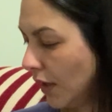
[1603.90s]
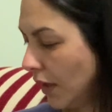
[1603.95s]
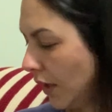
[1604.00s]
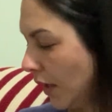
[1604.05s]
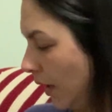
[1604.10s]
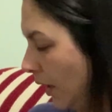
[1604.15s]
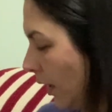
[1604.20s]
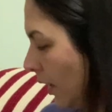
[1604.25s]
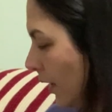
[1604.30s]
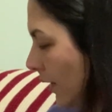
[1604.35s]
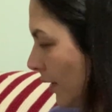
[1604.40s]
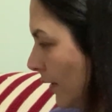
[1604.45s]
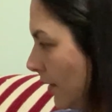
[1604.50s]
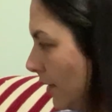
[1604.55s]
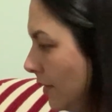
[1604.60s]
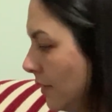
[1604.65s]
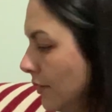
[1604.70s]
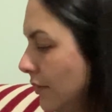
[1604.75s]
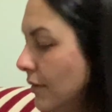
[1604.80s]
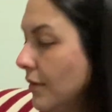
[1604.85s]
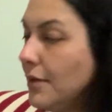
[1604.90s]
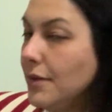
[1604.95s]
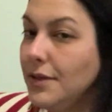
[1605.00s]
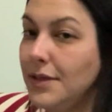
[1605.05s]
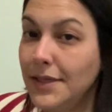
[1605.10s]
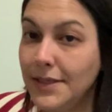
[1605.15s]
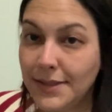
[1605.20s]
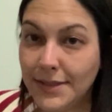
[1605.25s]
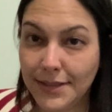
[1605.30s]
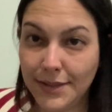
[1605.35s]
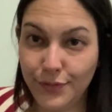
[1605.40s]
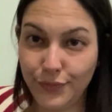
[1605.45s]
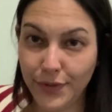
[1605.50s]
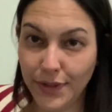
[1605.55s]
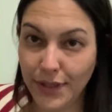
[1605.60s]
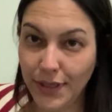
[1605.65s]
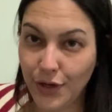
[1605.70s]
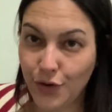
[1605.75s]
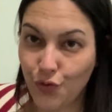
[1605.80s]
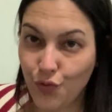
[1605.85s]
And this is
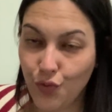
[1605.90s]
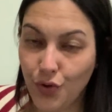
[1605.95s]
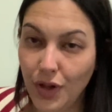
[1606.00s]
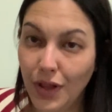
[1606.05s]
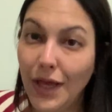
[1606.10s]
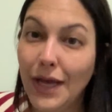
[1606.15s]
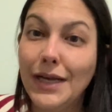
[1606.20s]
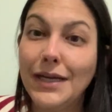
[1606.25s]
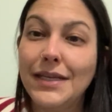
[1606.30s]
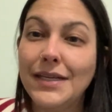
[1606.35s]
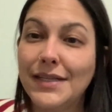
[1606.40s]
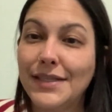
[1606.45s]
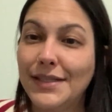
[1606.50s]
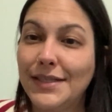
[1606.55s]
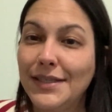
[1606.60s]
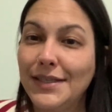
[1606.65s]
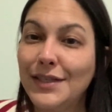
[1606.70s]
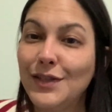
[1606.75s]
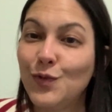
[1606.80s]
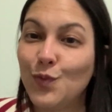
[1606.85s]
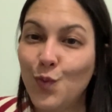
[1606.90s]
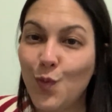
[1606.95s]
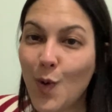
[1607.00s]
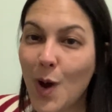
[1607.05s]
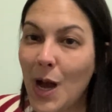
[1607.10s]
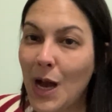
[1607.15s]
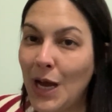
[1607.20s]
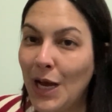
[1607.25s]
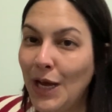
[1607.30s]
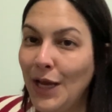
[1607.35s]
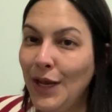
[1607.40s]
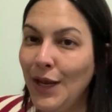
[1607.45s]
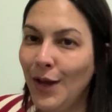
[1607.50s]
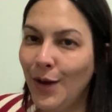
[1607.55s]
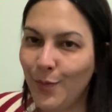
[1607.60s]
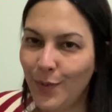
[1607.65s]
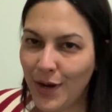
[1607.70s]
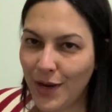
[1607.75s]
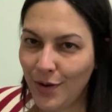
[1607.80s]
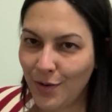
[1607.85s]
really cool. Like, this is why I
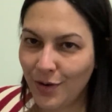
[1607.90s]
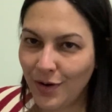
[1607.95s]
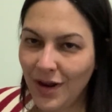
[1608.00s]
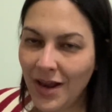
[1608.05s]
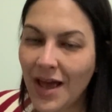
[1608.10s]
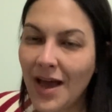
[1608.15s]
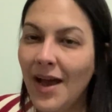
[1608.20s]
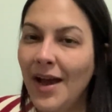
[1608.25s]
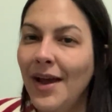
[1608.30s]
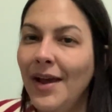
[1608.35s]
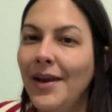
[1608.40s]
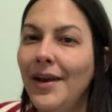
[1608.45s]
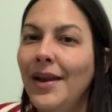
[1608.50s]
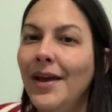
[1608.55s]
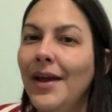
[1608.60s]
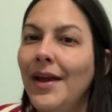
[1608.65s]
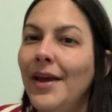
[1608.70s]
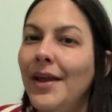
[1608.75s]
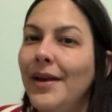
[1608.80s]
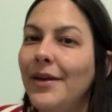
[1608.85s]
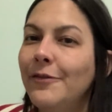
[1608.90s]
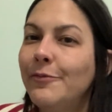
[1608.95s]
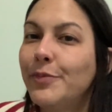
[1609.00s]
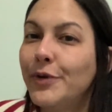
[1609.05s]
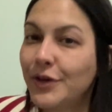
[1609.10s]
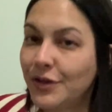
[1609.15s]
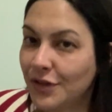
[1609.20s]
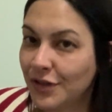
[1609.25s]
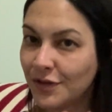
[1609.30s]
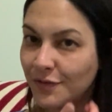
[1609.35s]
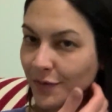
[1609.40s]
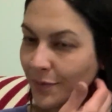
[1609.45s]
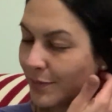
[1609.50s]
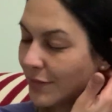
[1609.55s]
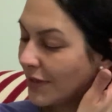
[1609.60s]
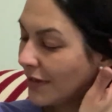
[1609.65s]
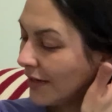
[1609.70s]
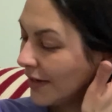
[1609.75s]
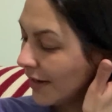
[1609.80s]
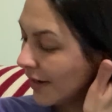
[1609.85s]
went online and purchased from
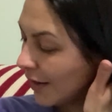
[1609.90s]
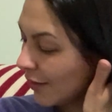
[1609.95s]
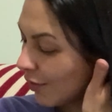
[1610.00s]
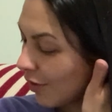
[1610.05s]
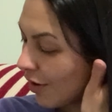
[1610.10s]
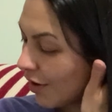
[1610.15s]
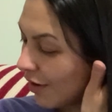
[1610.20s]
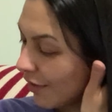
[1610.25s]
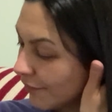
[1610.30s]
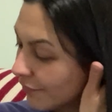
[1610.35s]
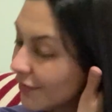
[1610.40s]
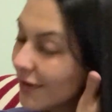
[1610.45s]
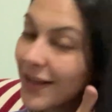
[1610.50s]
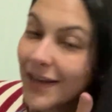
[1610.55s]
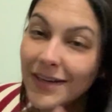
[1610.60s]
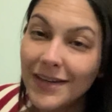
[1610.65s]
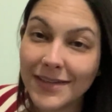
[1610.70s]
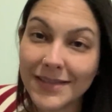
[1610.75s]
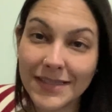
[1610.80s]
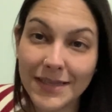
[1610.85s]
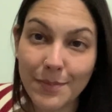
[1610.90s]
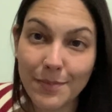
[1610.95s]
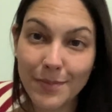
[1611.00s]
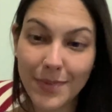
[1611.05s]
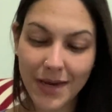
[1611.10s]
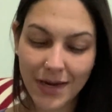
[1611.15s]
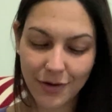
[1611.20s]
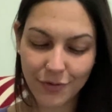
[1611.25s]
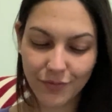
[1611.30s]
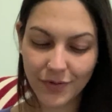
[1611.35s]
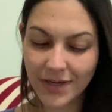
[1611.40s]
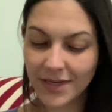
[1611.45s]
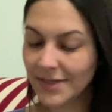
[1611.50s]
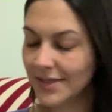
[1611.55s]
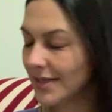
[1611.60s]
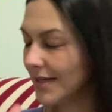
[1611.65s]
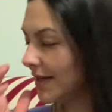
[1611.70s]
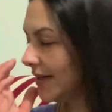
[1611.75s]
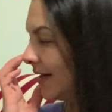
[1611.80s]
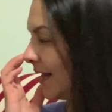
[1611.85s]
the Knitting Loft. Like, that's the main
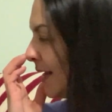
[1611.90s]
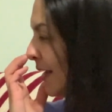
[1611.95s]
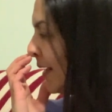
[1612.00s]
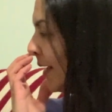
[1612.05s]
reason.